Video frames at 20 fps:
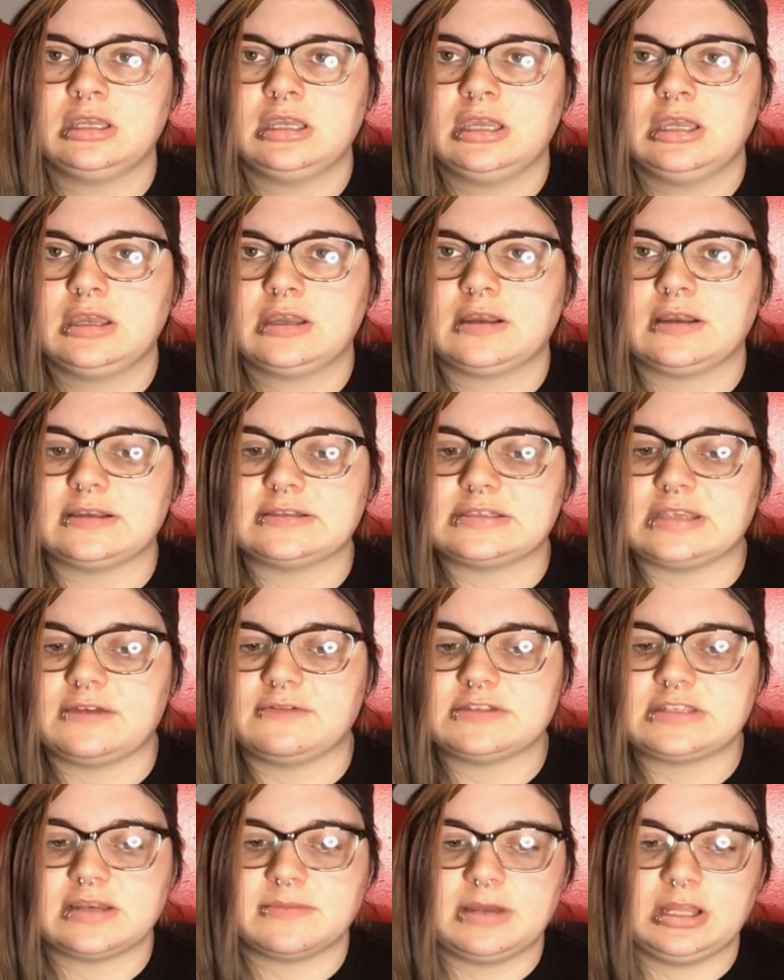Because every
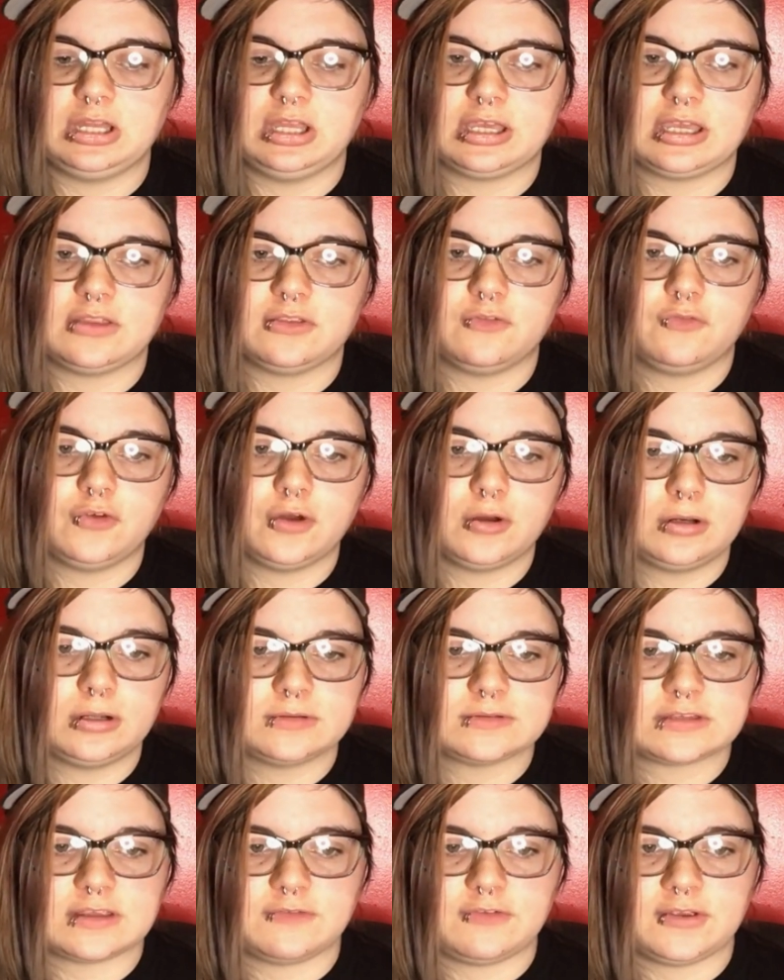time I look at the
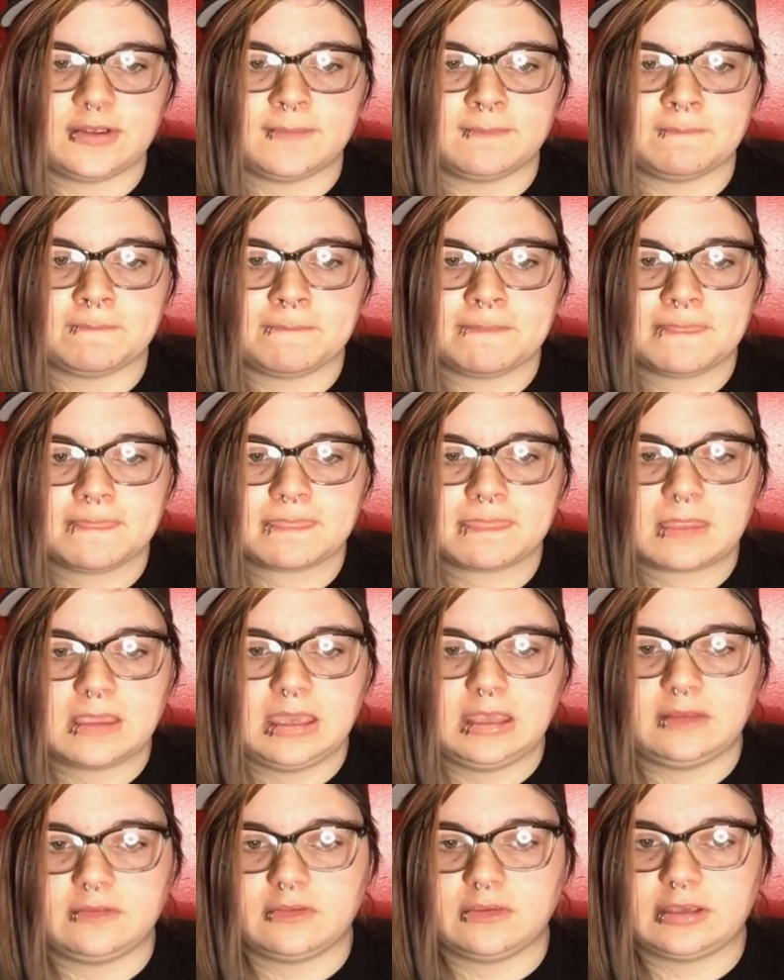photos of him,
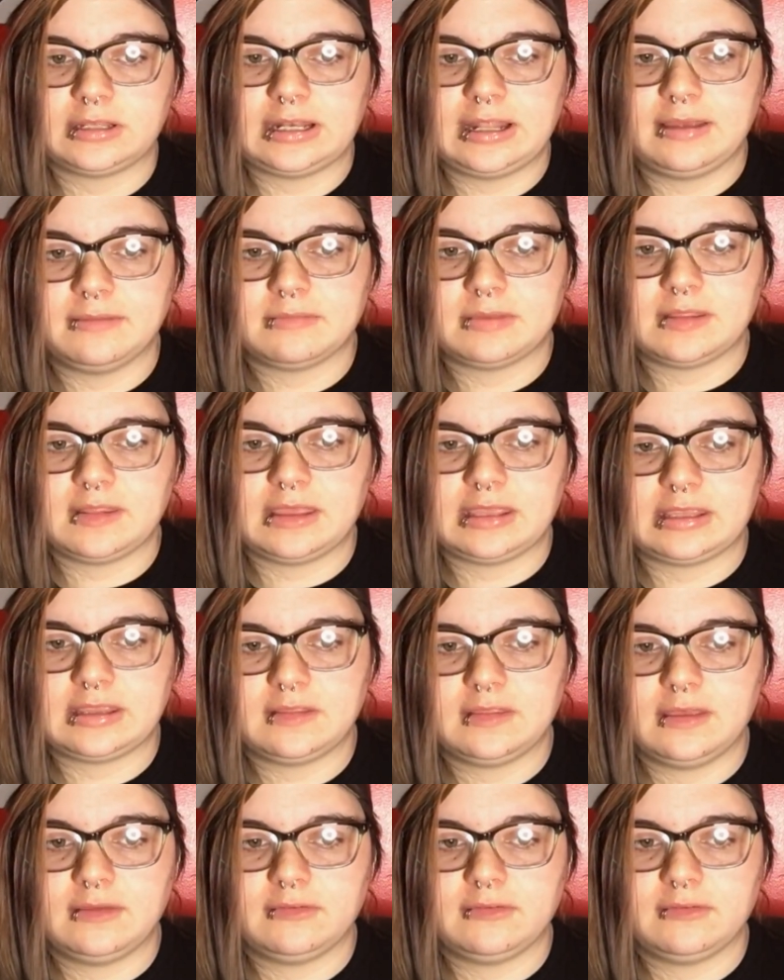he's looking at me like he loves